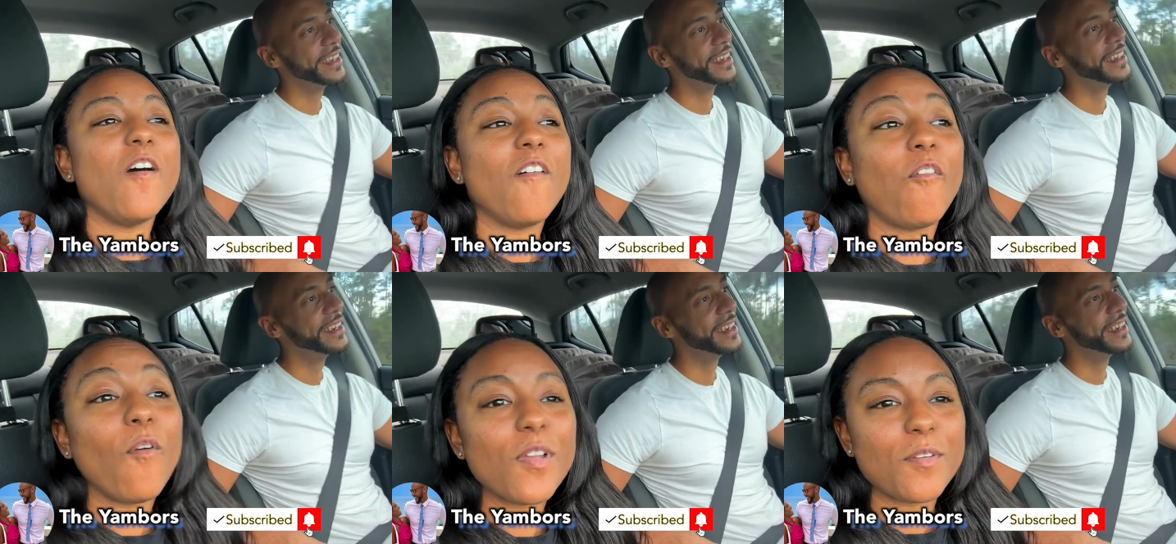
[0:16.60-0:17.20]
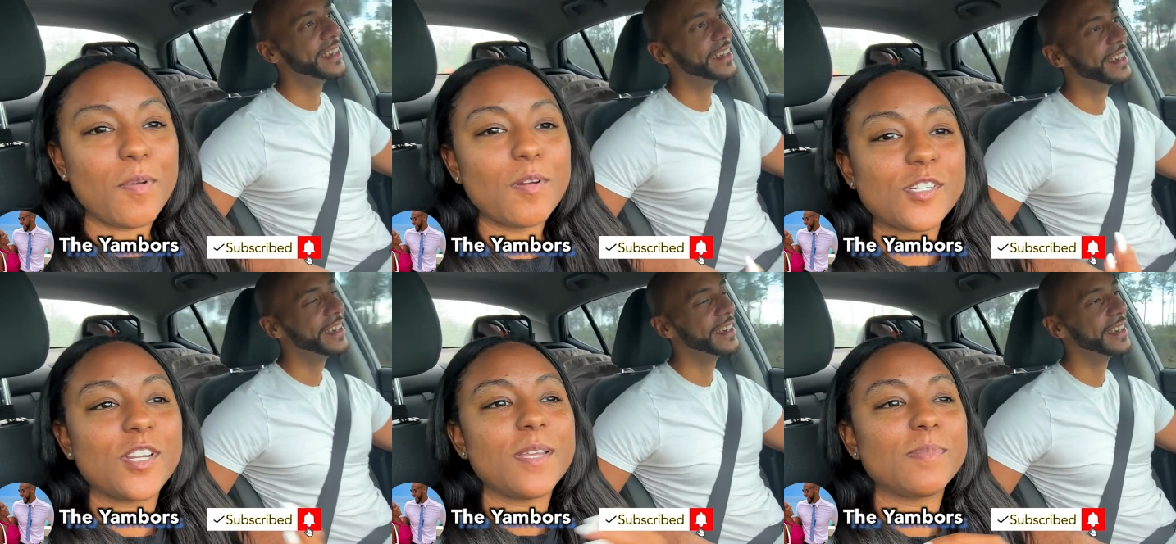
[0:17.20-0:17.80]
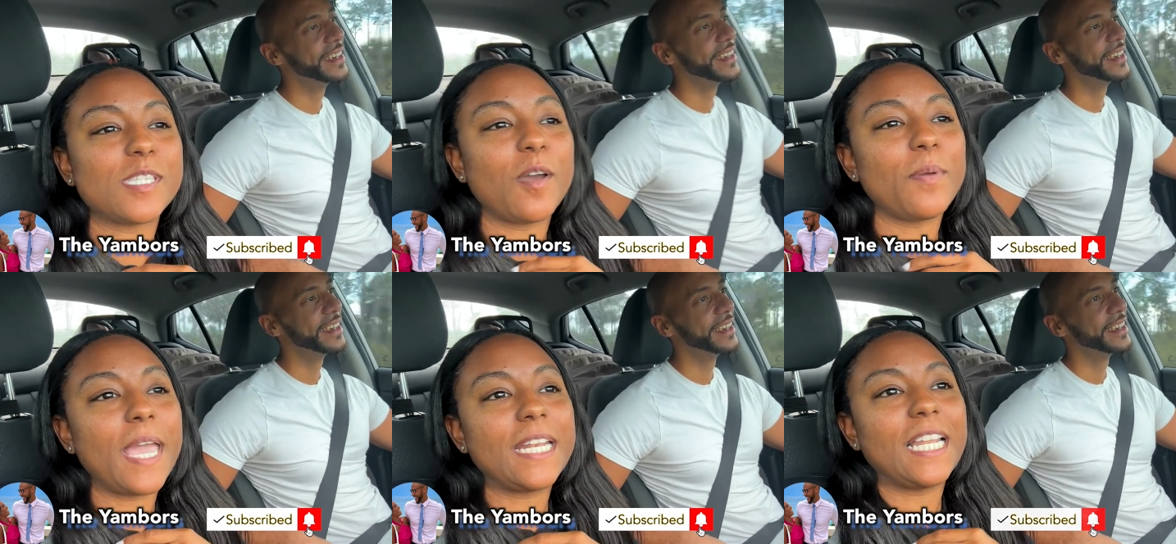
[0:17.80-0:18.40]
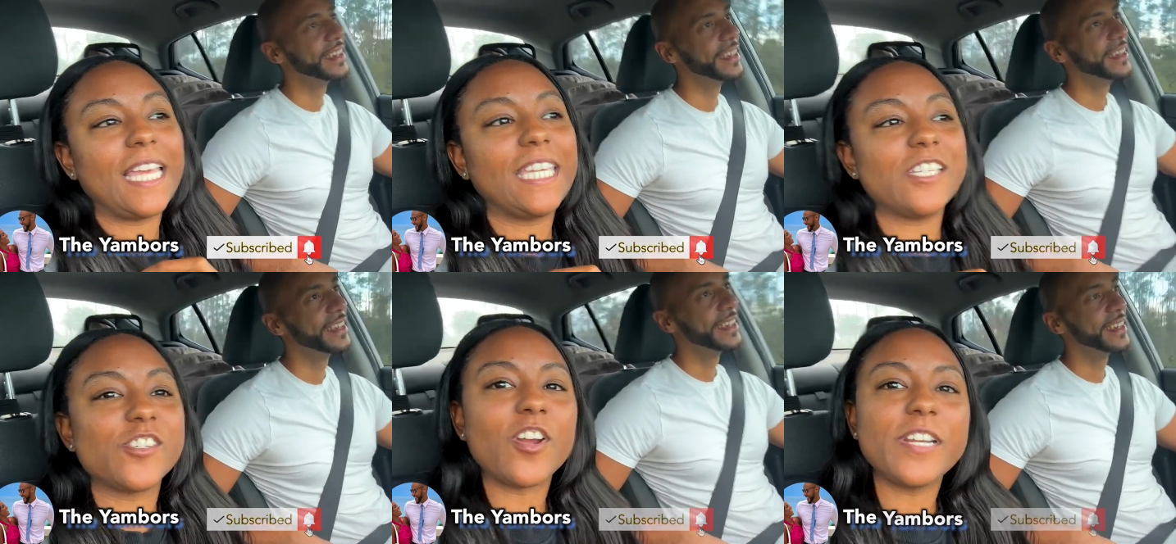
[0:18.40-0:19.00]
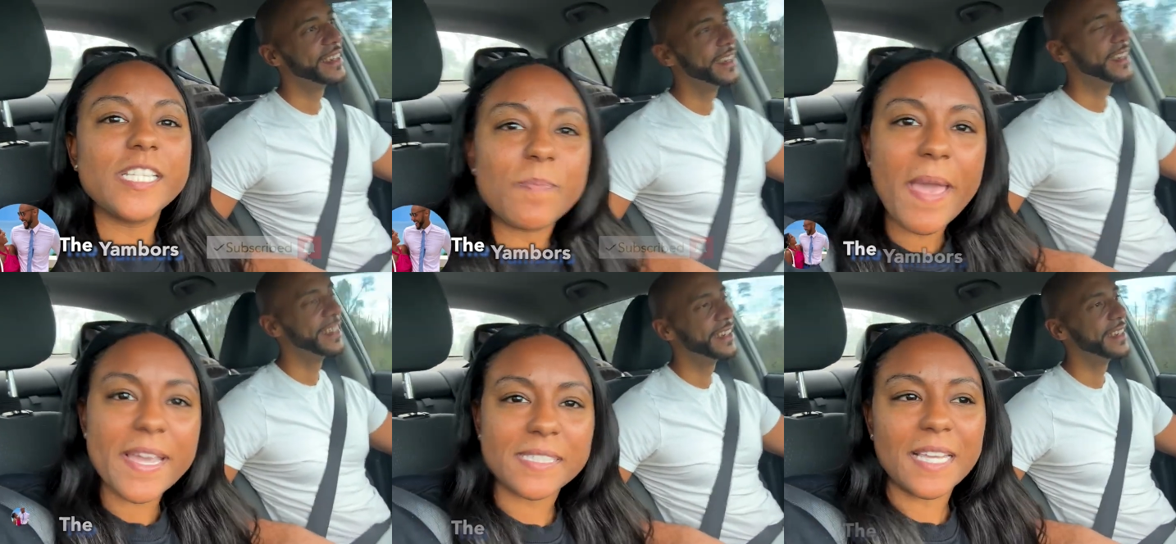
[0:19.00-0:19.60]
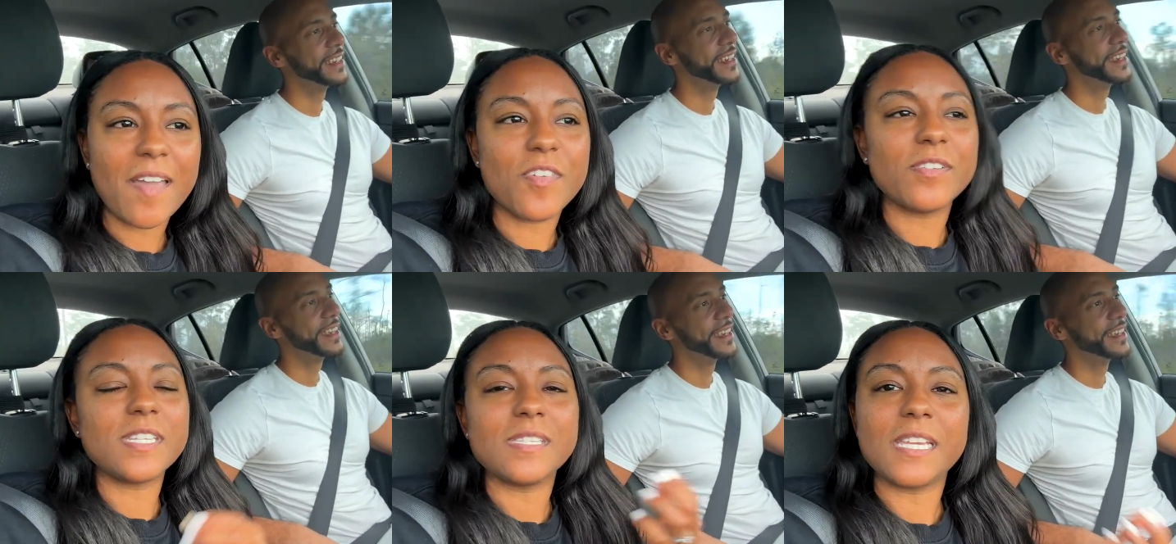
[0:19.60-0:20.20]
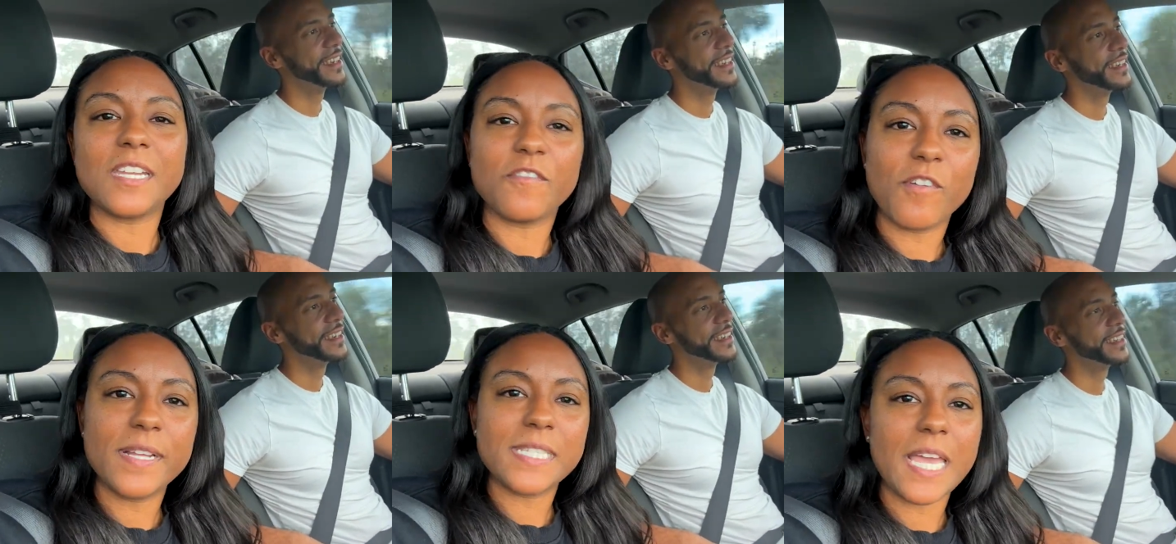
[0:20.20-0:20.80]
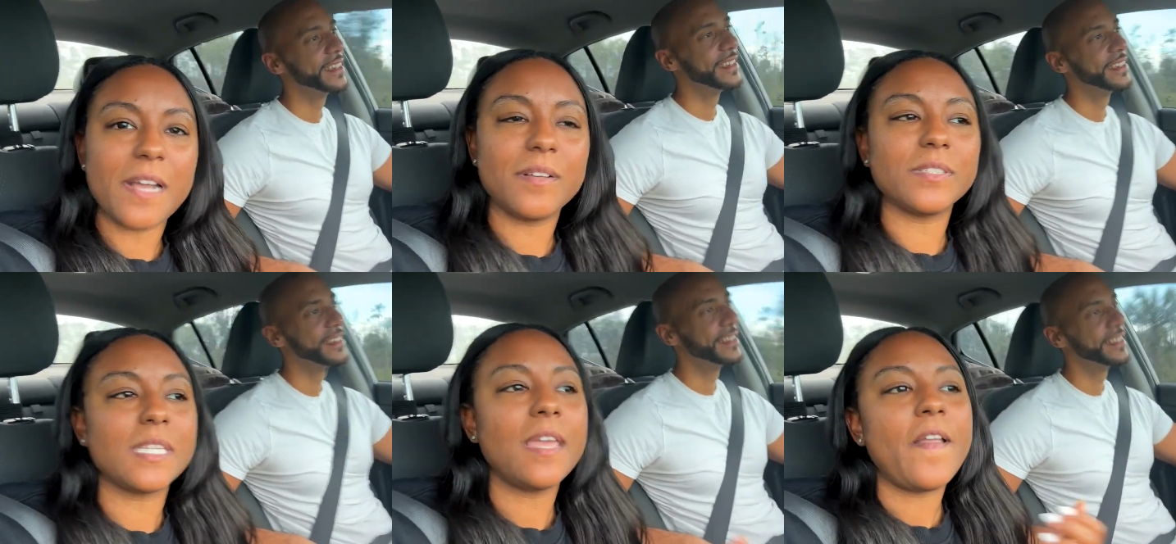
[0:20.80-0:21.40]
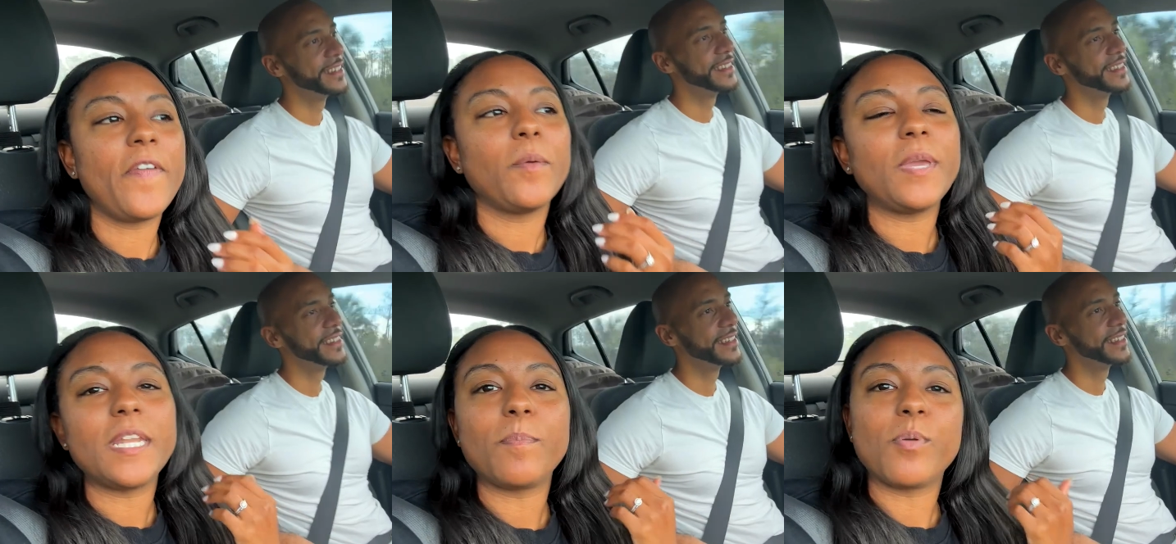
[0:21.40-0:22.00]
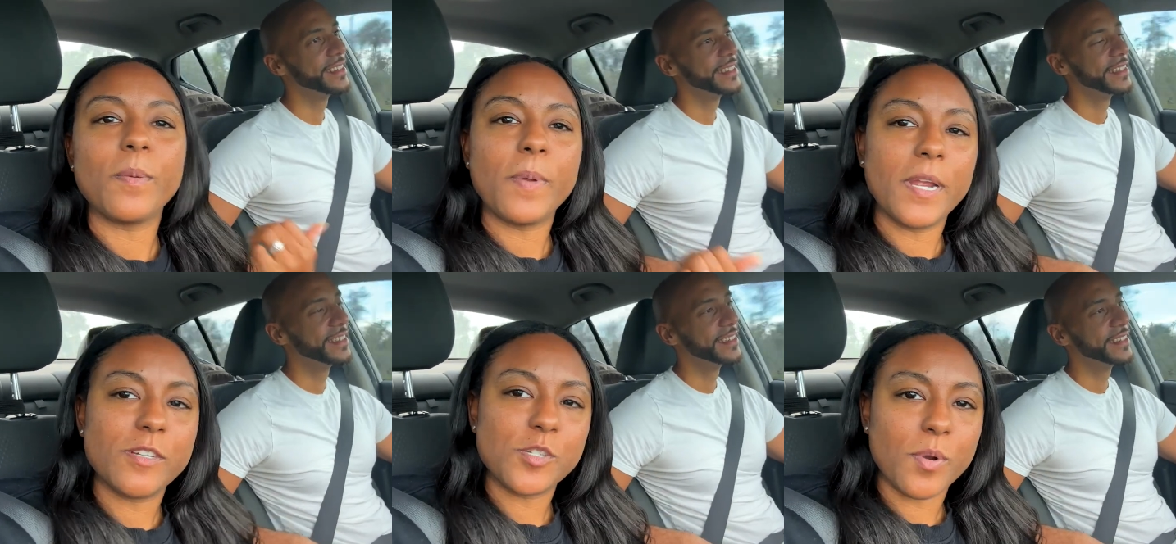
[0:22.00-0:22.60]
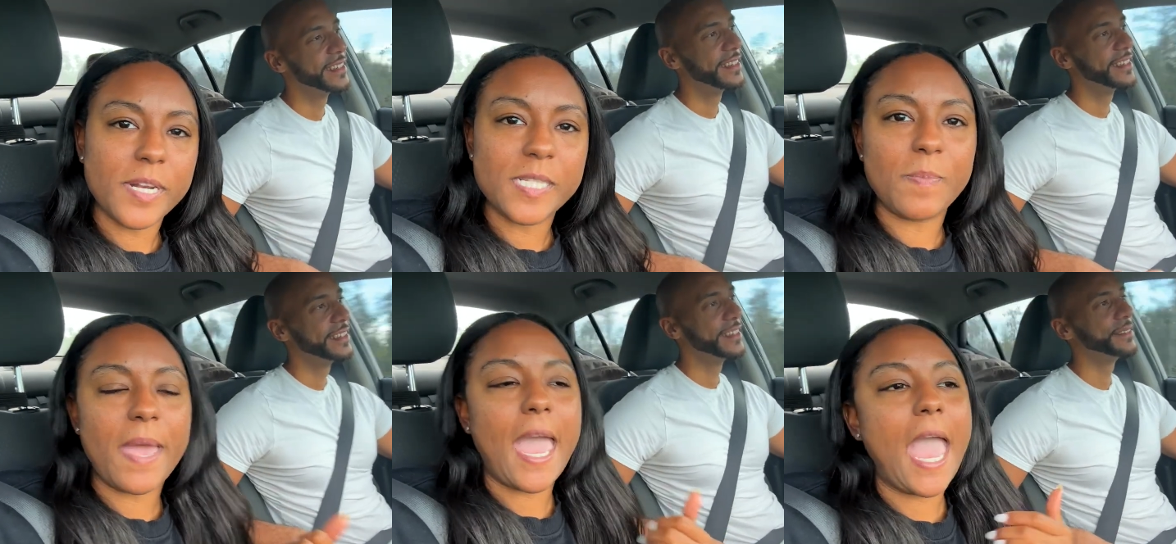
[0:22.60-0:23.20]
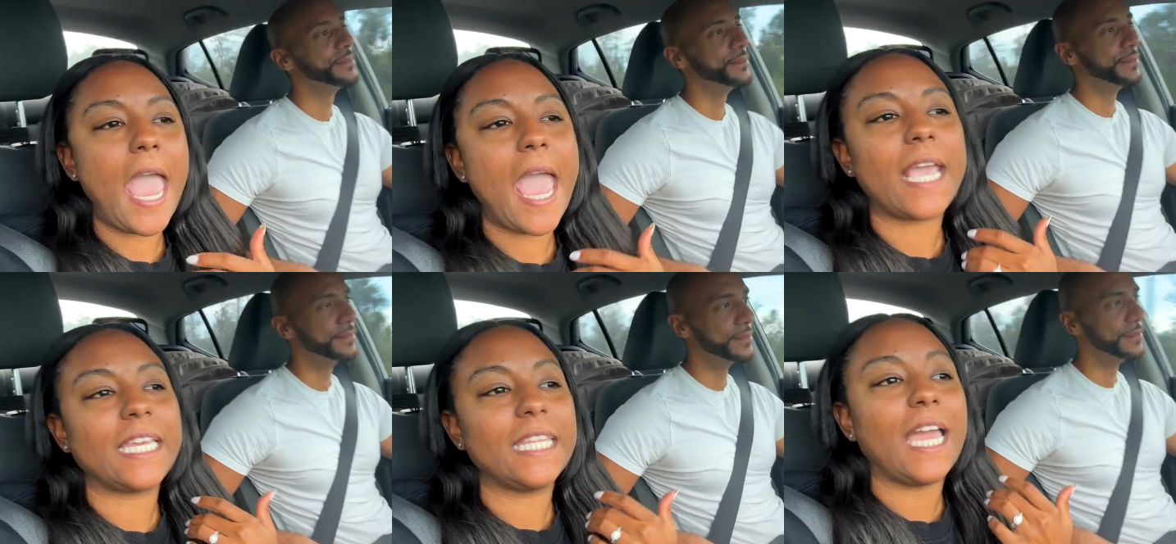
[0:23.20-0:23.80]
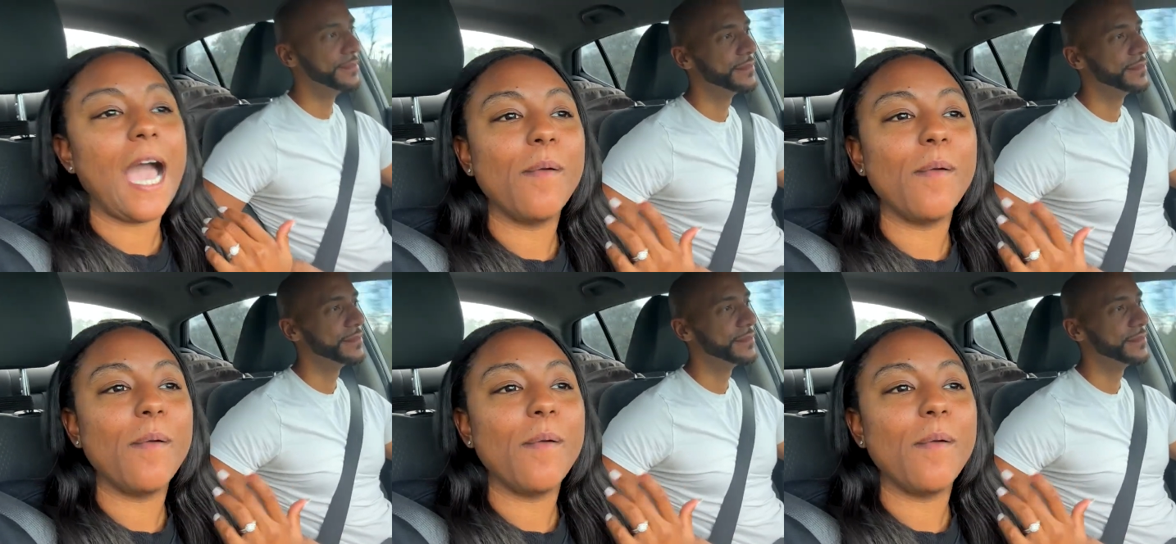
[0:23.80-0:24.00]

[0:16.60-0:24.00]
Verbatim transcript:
Speaker 1: for the road trip. So we had to like get Journey's bag together to stay at a friend's house. We had to prepare Jordan's bag, and then I